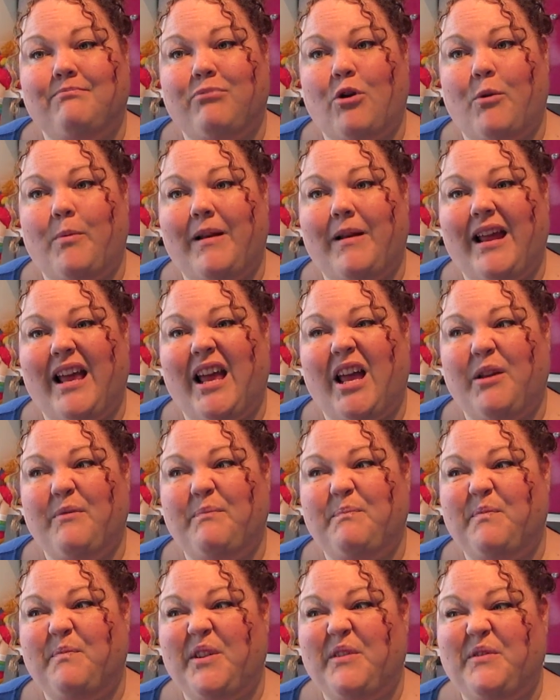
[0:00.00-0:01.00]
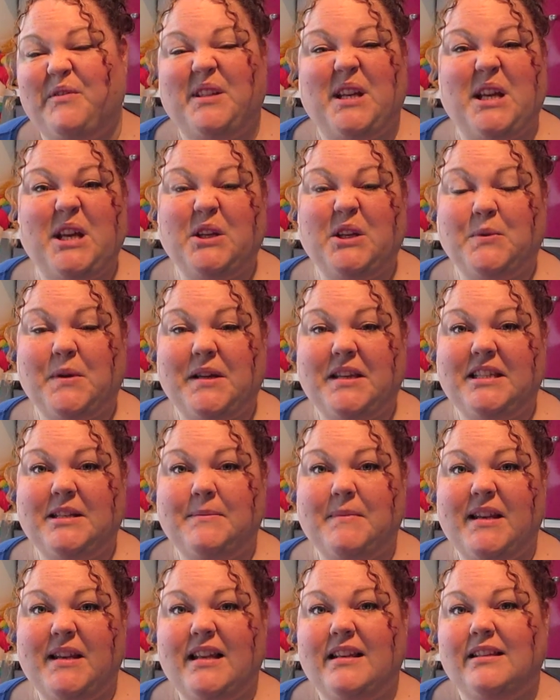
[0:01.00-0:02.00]
Probably 15-20
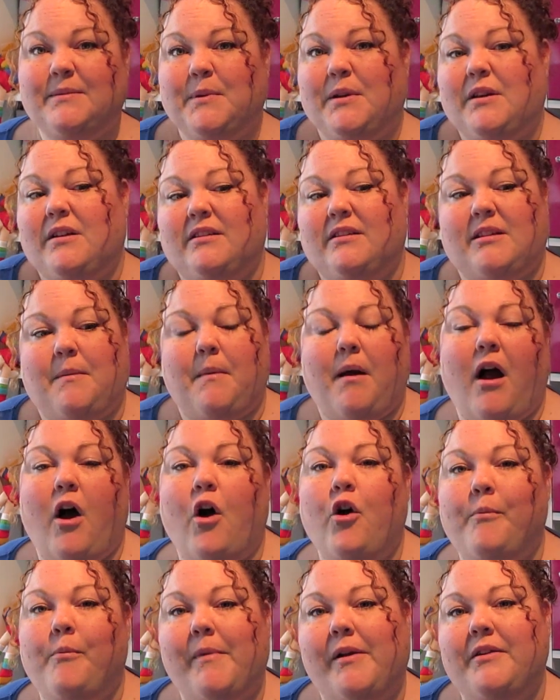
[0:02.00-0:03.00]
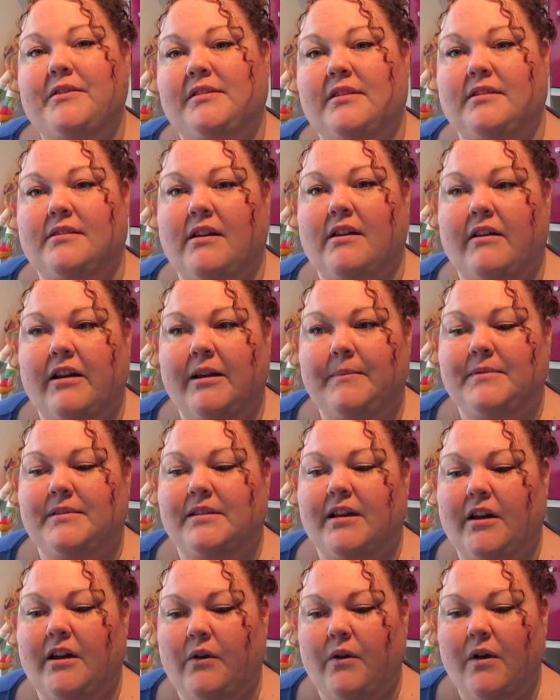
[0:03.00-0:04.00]
minutes, because I'm at home most of the time,
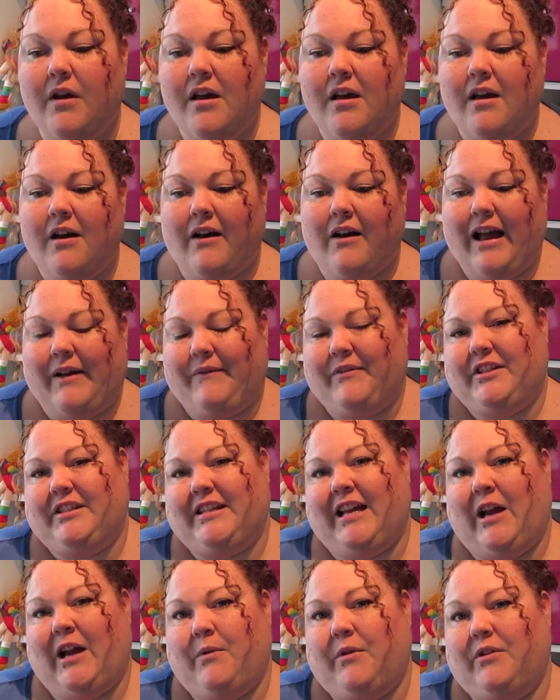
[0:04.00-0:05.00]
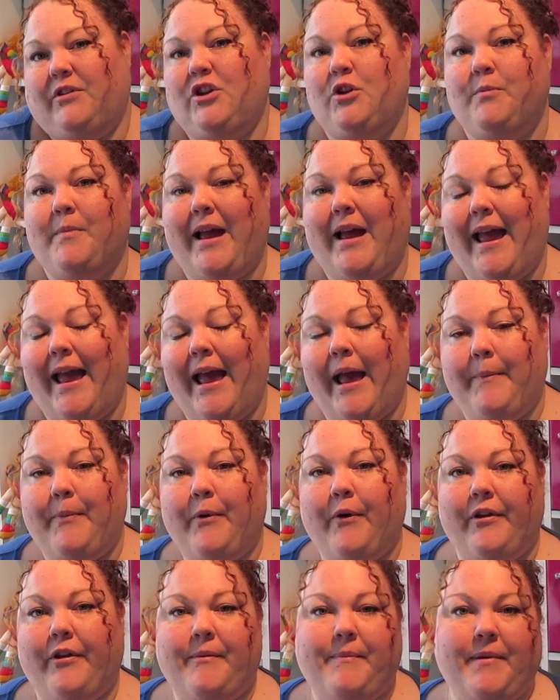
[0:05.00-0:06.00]
so I have a shower, do my hair,
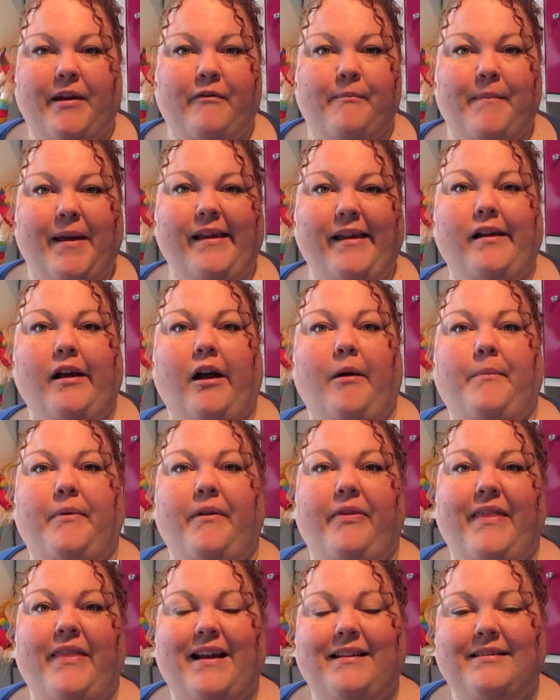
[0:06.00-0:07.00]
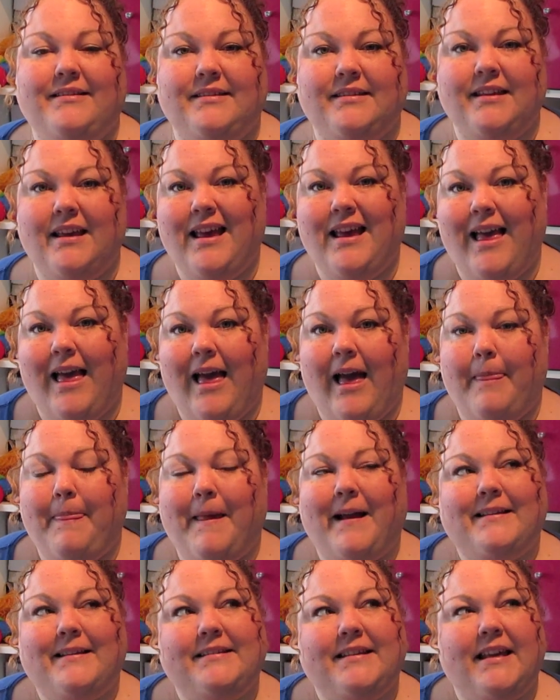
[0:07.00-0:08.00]
put on a bit of makeup, and
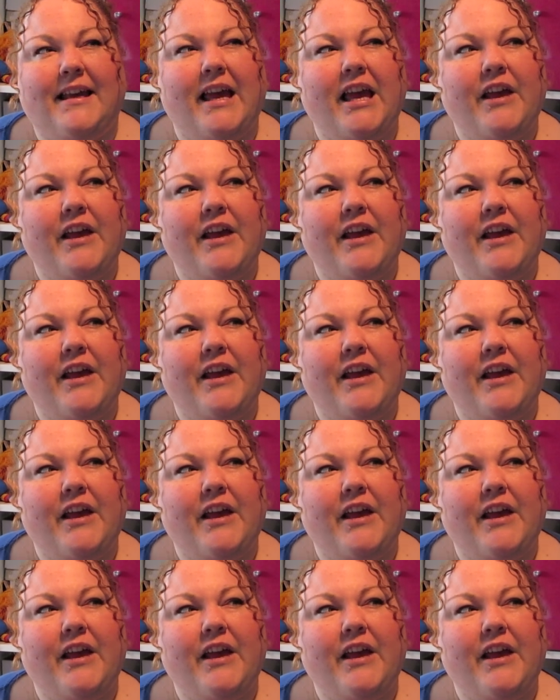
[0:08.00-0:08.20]
that's it.